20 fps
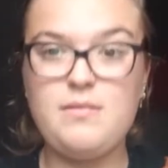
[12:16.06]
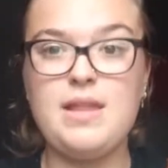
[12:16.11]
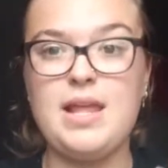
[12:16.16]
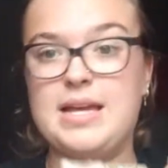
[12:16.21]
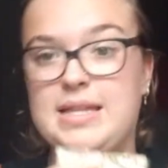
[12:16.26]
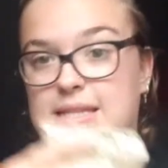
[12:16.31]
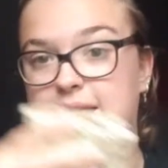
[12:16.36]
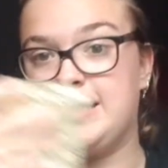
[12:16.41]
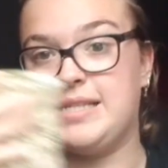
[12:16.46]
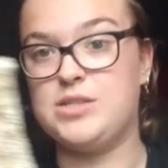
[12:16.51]

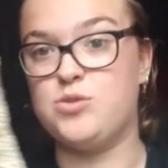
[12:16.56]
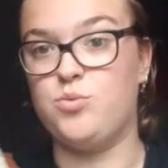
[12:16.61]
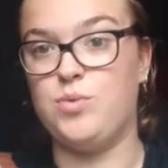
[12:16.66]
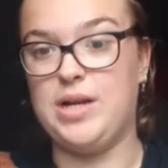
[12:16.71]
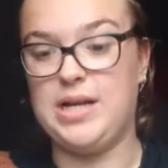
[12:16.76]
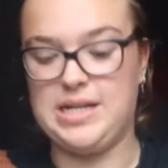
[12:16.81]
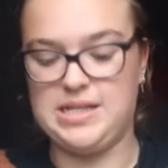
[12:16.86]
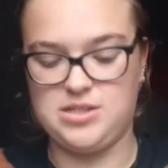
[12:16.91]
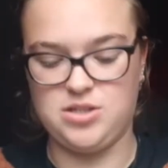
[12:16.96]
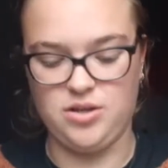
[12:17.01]
This is
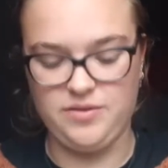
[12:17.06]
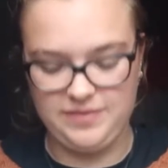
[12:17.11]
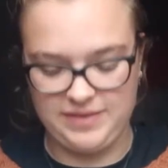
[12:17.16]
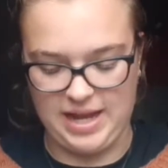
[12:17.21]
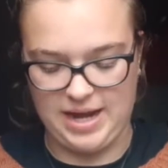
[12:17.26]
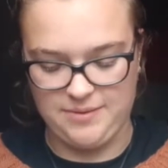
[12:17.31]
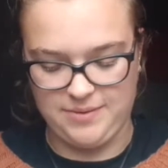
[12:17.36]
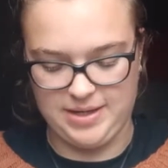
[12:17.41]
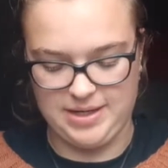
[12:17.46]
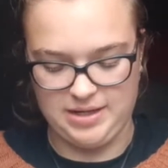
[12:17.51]
really soft.
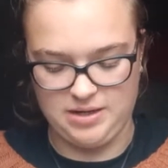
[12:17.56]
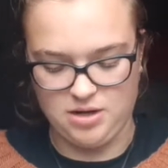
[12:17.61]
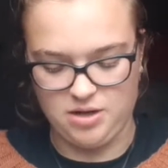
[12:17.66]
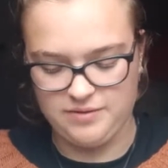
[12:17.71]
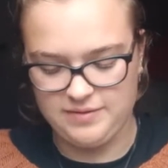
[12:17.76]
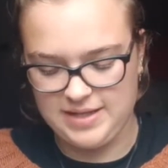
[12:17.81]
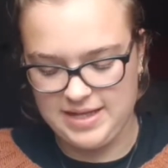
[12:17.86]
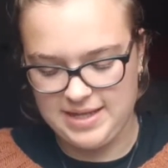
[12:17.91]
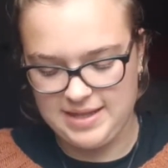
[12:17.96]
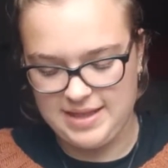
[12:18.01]
I really
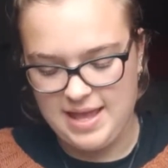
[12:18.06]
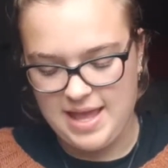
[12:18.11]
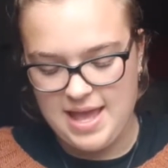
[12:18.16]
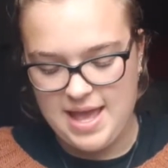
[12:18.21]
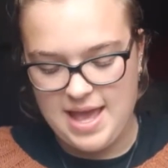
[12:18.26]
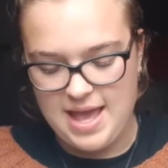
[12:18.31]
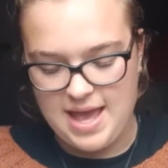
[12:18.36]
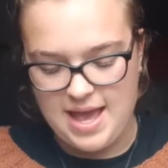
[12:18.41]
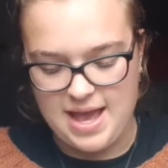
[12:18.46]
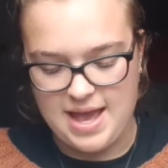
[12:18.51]
loved it.
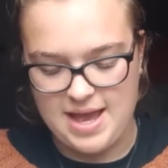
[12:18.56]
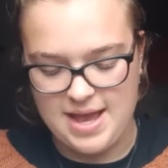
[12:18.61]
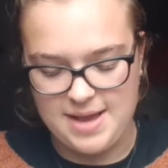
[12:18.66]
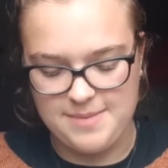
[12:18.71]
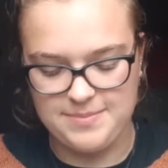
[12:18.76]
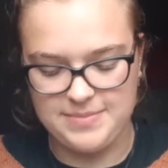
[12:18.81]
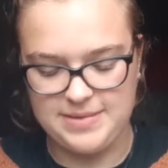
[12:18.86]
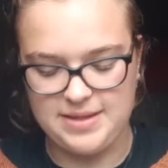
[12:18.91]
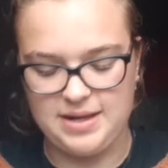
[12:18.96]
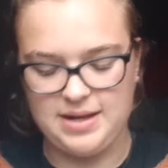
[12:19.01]

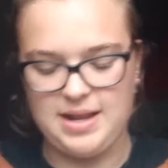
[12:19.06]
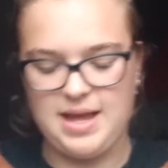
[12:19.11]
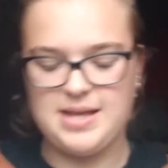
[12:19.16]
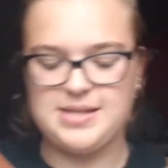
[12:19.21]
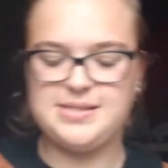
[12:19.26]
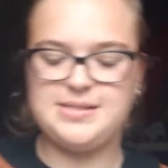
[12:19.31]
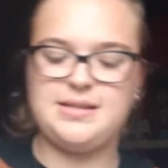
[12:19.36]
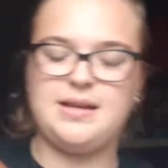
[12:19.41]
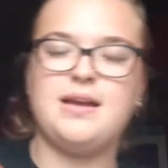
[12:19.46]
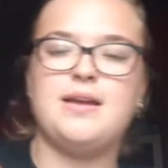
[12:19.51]
The
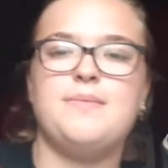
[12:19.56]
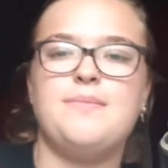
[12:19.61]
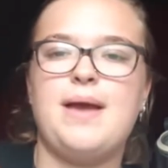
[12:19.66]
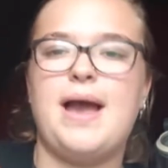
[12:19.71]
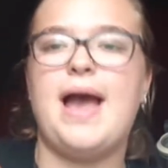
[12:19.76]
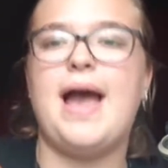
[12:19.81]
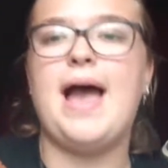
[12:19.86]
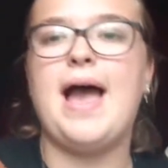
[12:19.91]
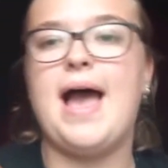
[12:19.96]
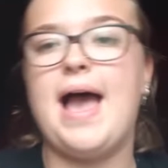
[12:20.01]
last time
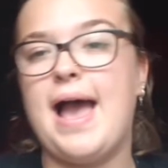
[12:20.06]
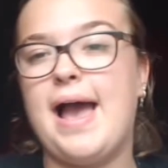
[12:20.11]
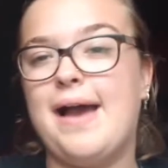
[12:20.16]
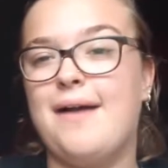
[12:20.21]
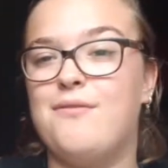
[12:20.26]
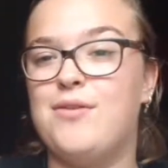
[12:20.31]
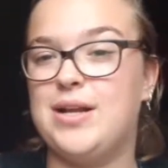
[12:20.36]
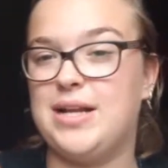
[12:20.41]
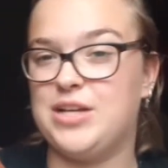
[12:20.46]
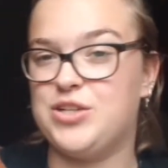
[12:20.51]

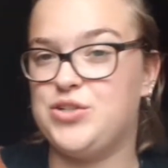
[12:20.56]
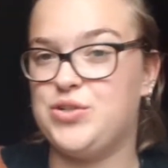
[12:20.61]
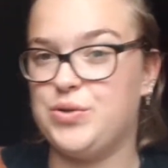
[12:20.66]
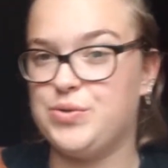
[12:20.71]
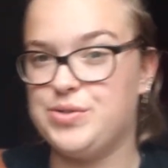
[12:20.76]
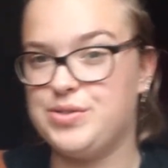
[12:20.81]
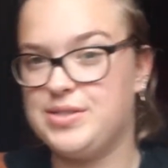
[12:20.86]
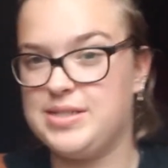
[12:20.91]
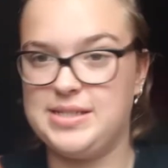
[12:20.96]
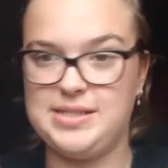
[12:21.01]
when I
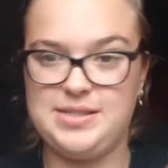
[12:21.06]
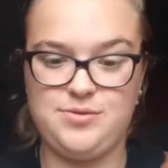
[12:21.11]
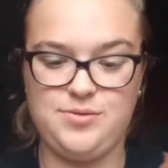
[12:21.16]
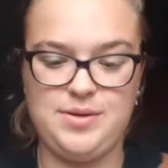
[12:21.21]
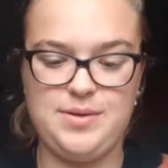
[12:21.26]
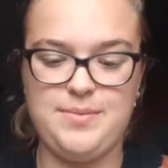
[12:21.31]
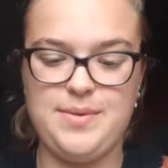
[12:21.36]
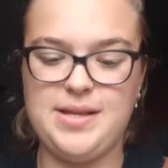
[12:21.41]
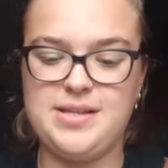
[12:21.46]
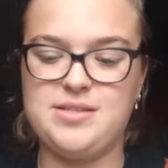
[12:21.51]
showed you this
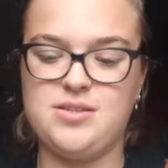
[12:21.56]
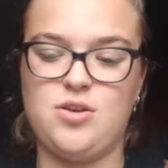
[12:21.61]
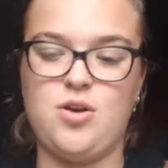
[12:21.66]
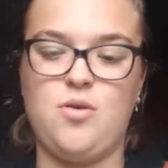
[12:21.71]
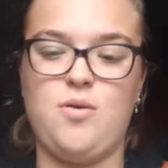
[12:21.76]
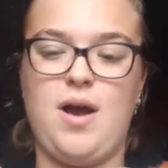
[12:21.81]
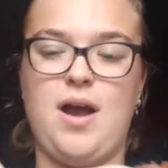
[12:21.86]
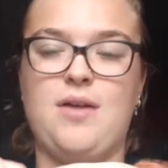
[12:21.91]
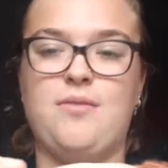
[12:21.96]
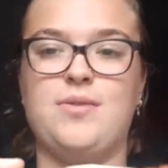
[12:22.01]
3 weeks
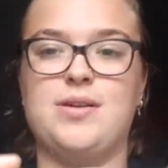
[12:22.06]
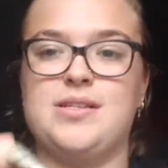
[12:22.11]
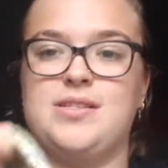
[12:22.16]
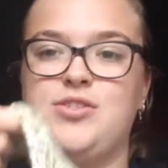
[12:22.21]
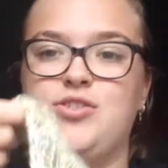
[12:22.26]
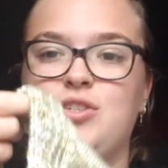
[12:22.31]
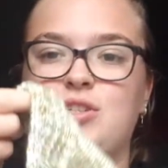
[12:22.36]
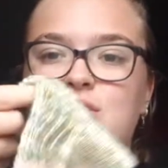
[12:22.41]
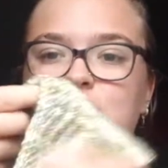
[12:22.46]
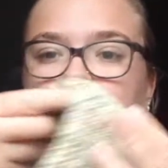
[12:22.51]
ago, I was
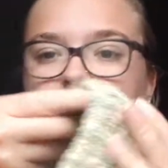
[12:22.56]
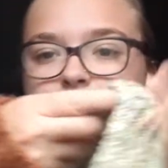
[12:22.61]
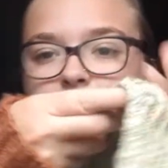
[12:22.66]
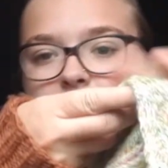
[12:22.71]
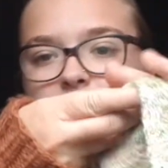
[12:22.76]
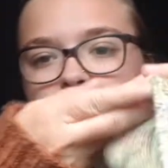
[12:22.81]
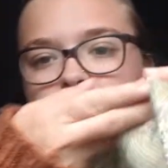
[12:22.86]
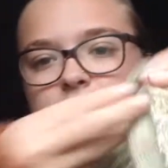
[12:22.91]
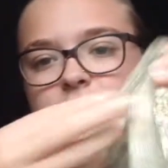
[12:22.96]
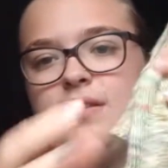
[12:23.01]
just
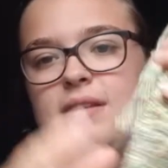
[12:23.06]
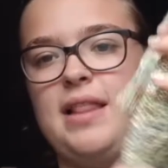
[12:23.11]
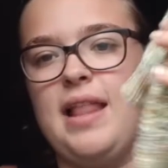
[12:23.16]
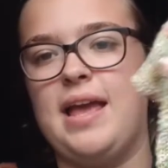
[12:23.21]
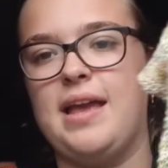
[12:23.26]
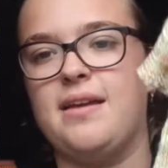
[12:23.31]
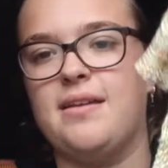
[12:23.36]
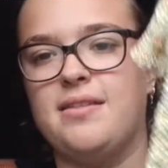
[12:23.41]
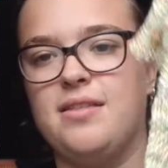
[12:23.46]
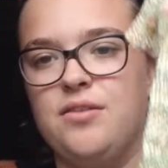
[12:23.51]
around
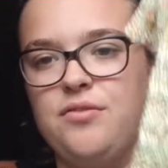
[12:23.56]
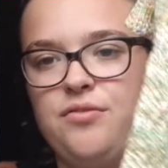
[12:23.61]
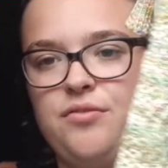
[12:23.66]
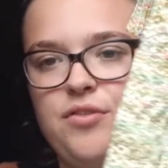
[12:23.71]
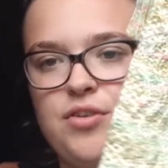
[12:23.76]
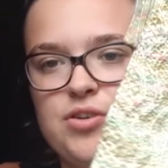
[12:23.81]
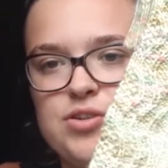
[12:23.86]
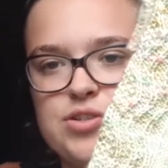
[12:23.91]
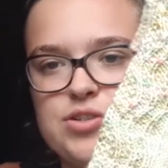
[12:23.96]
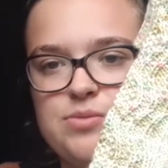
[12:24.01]
like the
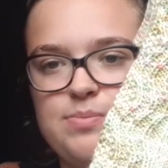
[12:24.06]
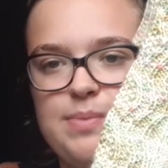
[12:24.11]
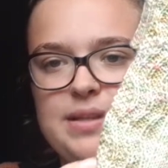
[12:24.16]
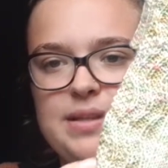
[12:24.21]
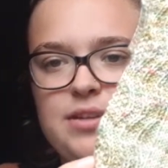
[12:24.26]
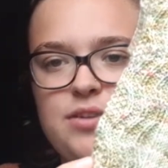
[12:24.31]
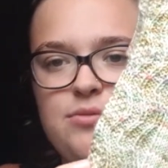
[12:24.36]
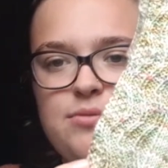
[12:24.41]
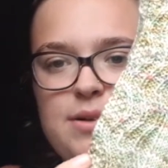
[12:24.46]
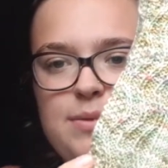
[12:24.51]
first
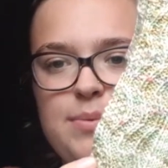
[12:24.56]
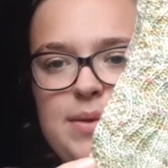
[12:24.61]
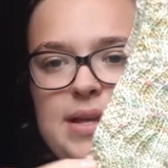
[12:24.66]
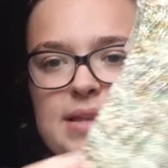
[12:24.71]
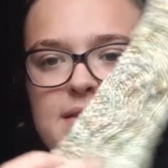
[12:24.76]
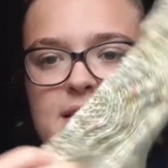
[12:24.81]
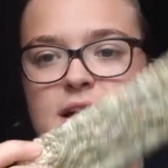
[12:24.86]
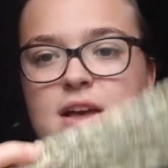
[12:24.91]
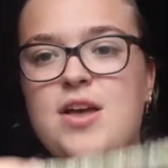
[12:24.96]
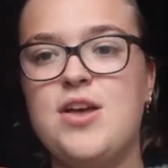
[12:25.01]
pattern
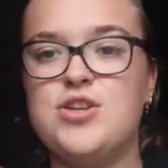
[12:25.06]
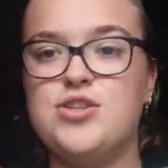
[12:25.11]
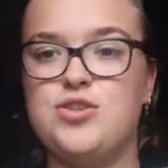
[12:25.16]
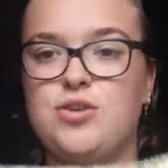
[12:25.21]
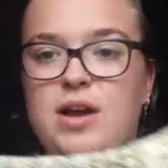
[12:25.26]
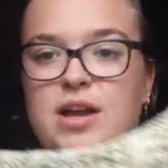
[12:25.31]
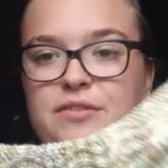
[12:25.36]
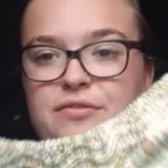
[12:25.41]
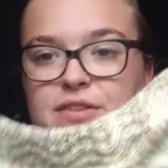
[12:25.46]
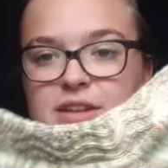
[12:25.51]
repeat. So
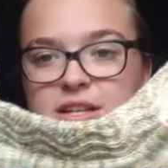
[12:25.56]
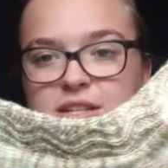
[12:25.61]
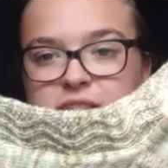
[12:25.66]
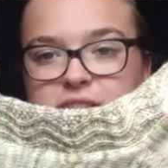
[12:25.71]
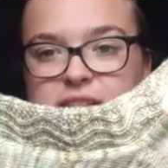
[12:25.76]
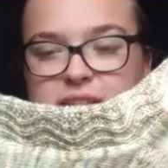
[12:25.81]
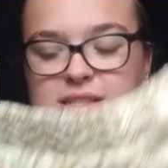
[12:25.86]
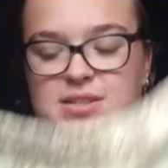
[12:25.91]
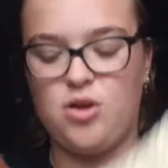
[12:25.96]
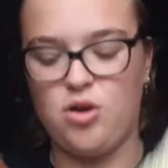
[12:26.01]
I finished
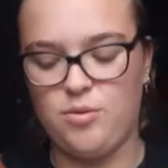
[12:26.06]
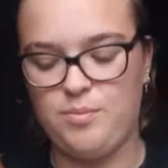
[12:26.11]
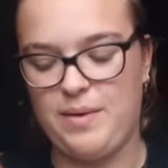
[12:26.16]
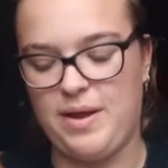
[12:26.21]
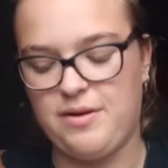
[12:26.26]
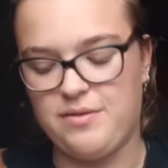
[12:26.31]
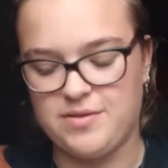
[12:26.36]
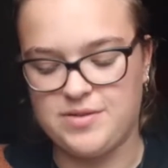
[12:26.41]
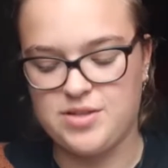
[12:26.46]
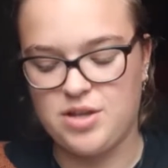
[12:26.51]
this whole
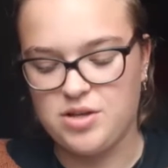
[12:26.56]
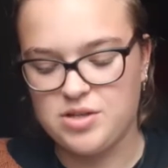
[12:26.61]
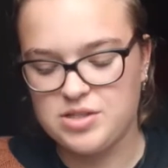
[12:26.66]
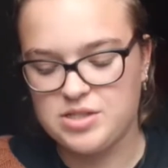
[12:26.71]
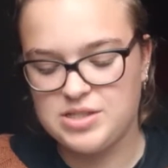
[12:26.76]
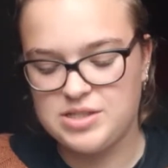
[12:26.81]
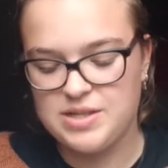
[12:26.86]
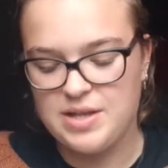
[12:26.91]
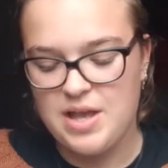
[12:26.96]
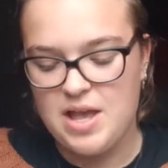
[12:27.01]
pair of
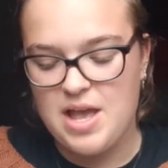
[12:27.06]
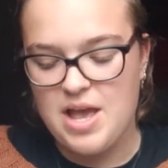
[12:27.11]
socks.